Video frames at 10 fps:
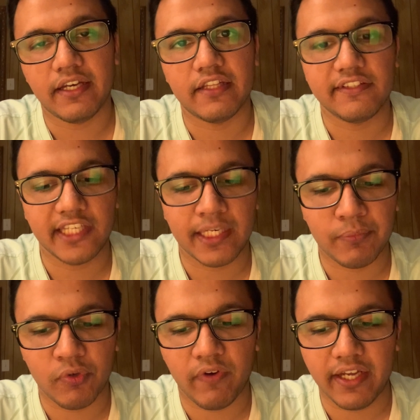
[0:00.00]
healthcare
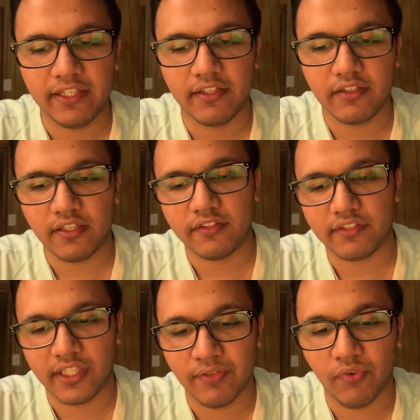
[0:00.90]
provider is
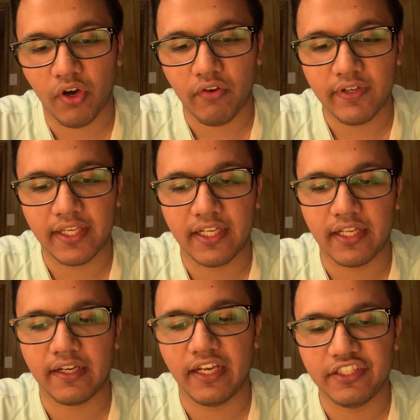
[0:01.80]
involved in a
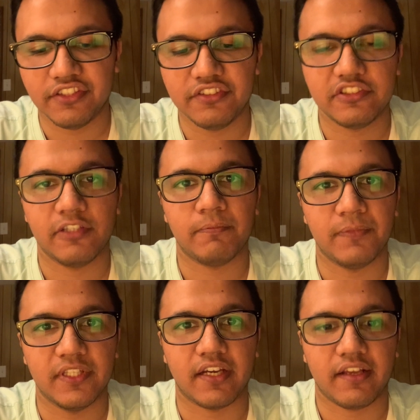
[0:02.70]
relationship
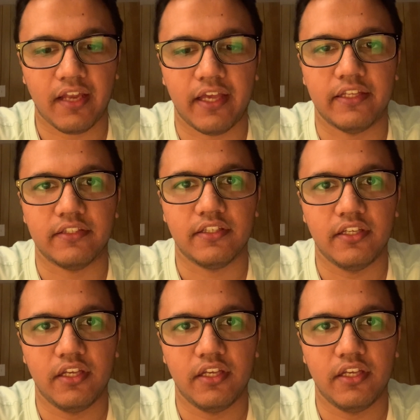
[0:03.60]
with a client.